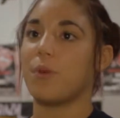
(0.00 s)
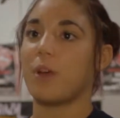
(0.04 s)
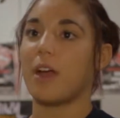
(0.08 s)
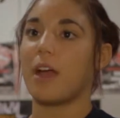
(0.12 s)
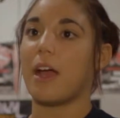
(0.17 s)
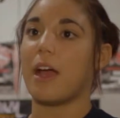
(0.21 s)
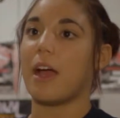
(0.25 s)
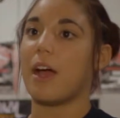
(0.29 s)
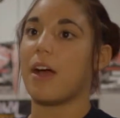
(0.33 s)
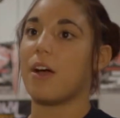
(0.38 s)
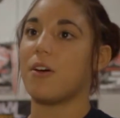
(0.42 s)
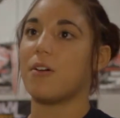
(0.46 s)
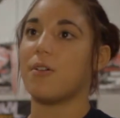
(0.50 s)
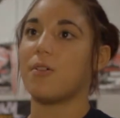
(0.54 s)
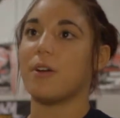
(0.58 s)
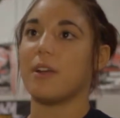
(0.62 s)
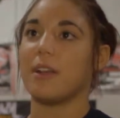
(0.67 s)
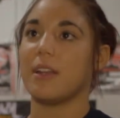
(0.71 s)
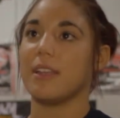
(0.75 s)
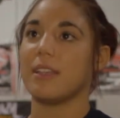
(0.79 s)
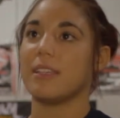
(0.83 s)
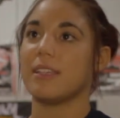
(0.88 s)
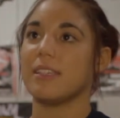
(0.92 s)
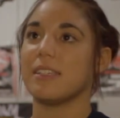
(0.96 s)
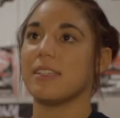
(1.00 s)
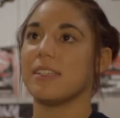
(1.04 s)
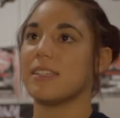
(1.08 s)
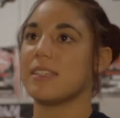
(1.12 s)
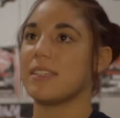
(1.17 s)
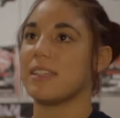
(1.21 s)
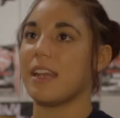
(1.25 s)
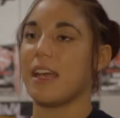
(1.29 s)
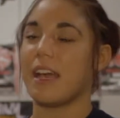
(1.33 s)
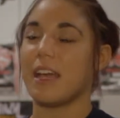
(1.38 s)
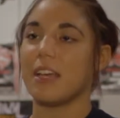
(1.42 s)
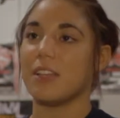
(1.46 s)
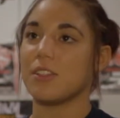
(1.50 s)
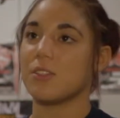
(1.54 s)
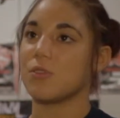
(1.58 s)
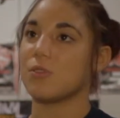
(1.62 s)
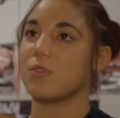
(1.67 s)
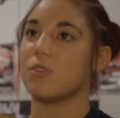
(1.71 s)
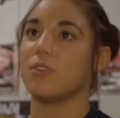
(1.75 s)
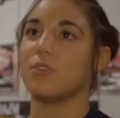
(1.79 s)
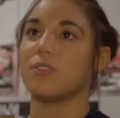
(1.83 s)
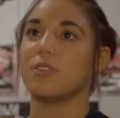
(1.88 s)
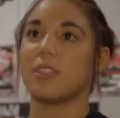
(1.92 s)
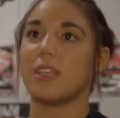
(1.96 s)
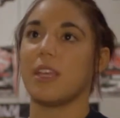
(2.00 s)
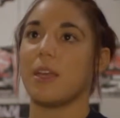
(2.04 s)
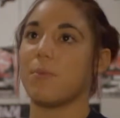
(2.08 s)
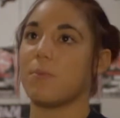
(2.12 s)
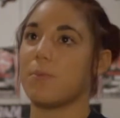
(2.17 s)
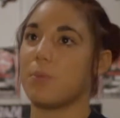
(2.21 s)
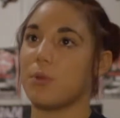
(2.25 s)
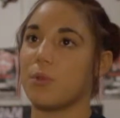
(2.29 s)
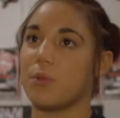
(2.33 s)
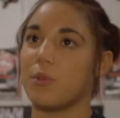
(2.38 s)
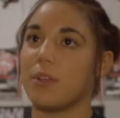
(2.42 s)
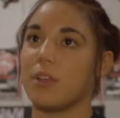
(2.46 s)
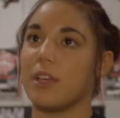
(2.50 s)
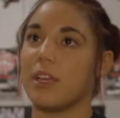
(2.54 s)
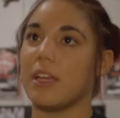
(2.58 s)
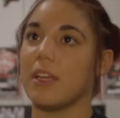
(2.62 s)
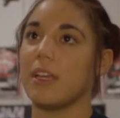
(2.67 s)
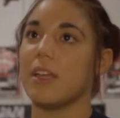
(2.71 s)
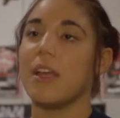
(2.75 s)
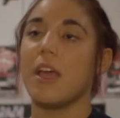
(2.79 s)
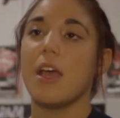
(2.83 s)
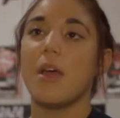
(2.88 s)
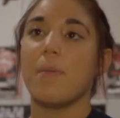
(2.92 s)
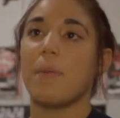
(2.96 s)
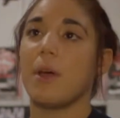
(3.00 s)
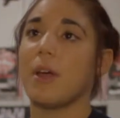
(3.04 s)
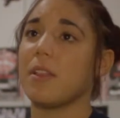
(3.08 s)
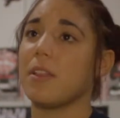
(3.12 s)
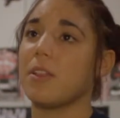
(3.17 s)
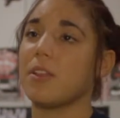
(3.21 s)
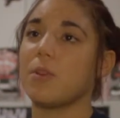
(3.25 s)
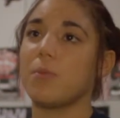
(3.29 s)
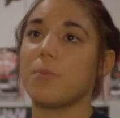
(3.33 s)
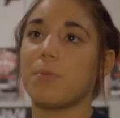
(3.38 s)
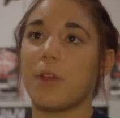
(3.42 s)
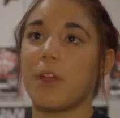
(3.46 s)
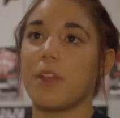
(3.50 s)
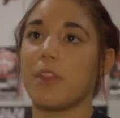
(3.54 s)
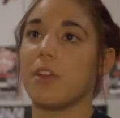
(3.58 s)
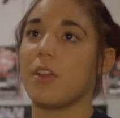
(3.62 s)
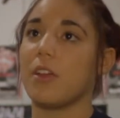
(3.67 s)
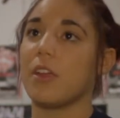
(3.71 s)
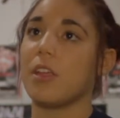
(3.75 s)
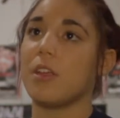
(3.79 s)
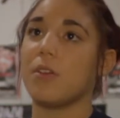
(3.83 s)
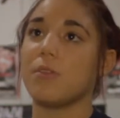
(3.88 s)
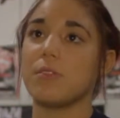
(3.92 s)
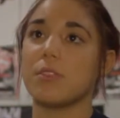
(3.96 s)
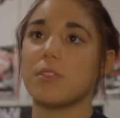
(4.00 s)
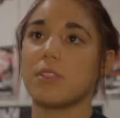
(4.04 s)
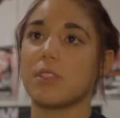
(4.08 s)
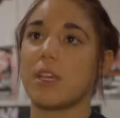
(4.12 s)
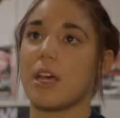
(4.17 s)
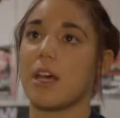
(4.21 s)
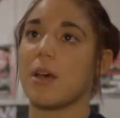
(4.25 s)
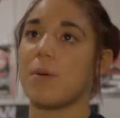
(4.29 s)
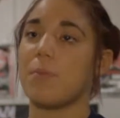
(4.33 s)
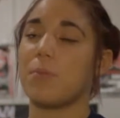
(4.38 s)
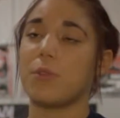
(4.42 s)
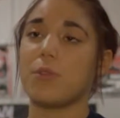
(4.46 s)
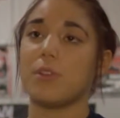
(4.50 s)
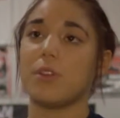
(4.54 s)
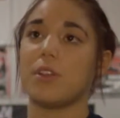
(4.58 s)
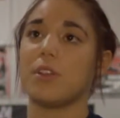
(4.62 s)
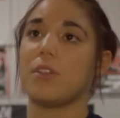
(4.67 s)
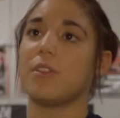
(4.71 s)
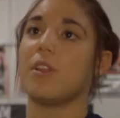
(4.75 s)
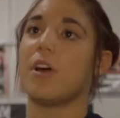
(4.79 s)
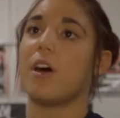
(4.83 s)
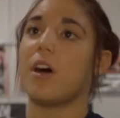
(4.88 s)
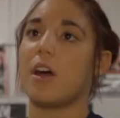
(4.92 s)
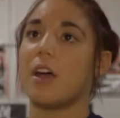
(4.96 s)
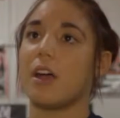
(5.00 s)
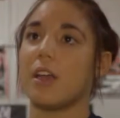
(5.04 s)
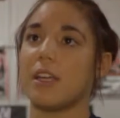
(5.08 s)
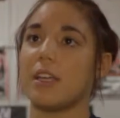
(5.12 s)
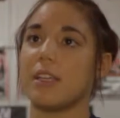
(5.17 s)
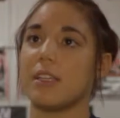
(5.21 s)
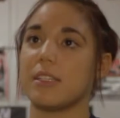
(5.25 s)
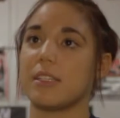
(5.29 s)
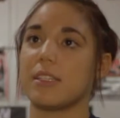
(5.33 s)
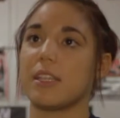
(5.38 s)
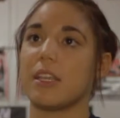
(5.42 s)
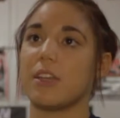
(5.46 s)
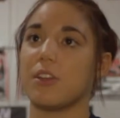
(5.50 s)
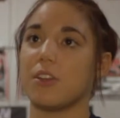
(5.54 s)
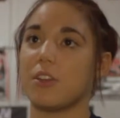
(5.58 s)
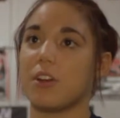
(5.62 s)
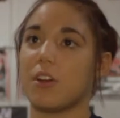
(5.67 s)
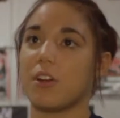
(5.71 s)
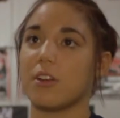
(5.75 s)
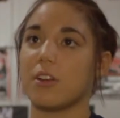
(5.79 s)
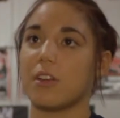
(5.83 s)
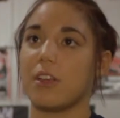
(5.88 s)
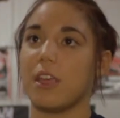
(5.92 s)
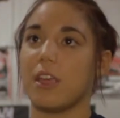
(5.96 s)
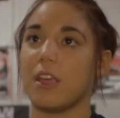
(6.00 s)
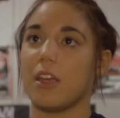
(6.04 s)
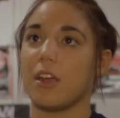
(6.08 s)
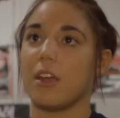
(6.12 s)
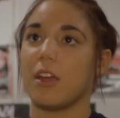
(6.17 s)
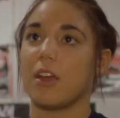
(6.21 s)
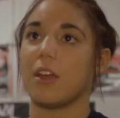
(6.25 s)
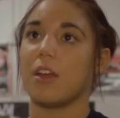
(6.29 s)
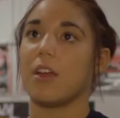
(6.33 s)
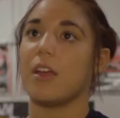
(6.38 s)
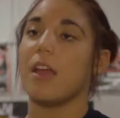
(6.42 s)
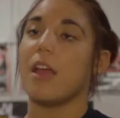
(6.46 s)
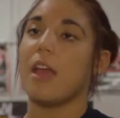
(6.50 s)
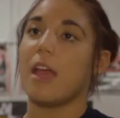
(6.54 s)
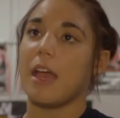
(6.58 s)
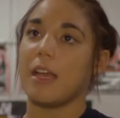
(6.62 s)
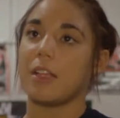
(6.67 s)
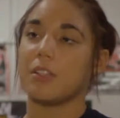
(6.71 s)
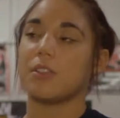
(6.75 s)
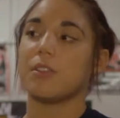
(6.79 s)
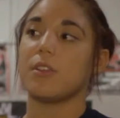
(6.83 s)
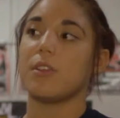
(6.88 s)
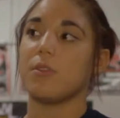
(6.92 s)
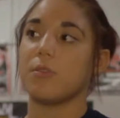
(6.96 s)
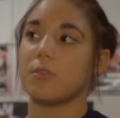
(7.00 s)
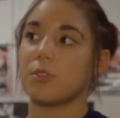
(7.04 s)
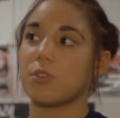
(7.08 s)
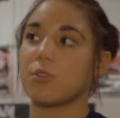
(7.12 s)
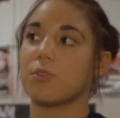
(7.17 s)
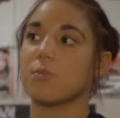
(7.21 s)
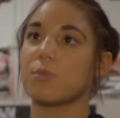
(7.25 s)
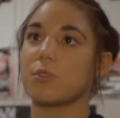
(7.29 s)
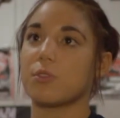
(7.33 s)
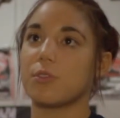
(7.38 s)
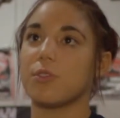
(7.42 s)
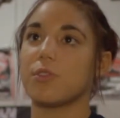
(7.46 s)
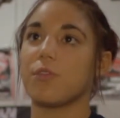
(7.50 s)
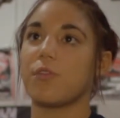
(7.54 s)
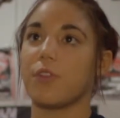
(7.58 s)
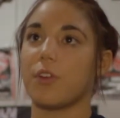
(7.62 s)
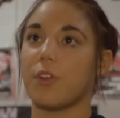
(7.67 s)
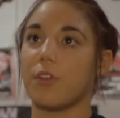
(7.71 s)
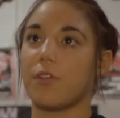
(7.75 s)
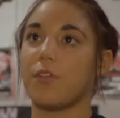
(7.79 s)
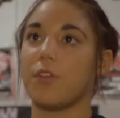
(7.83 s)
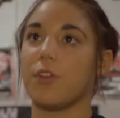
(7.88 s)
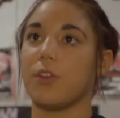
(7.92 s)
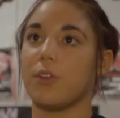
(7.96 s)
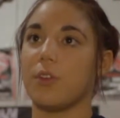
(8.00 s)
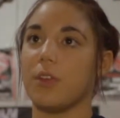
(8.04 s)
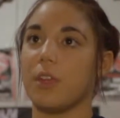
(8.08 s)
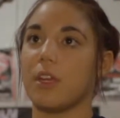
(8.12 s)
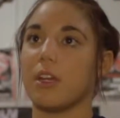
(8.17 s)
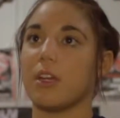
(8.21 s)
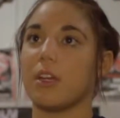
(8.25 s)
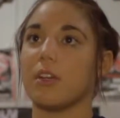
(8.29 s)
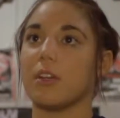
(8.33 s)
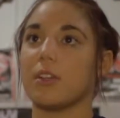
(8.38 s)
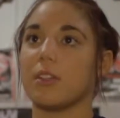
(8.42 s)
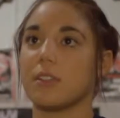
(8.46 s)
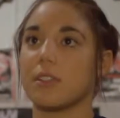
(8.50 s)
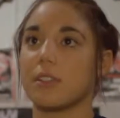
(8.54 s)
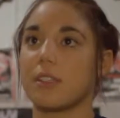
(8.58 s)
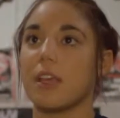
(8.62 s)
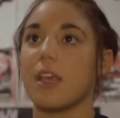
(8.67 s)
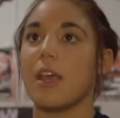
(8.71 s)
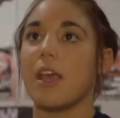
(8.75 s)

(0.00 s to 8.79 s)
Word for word: where, how it is in high school to get bullied. My little brother, he was uh, bullied a lot his kindergarten year. And so he was homeschooled for a few years.